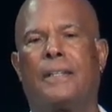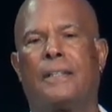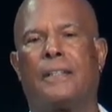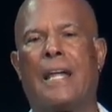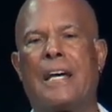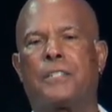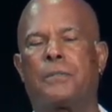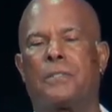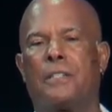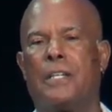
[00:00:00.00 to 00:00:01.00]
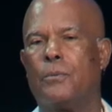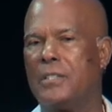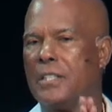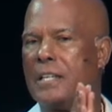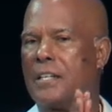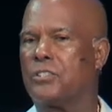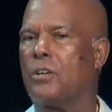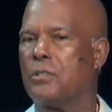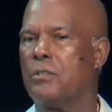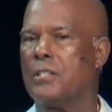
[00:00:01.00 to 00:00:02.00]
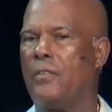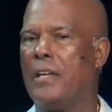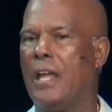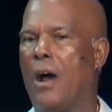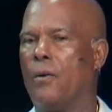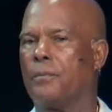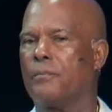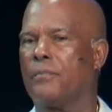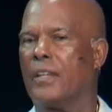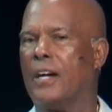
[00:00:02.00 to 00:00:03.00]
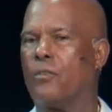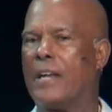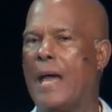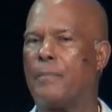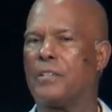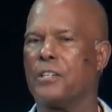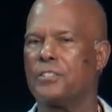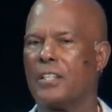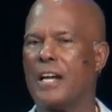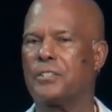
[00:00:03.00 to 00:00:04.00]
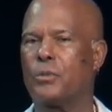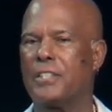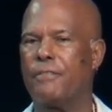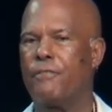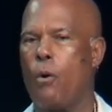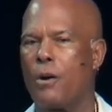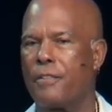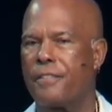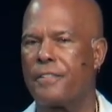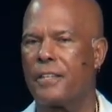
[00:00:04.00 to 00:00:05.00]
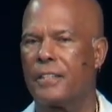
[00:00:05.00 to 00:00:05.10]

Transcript: Last Sunday, we did not show you this video of what happened on July 24th.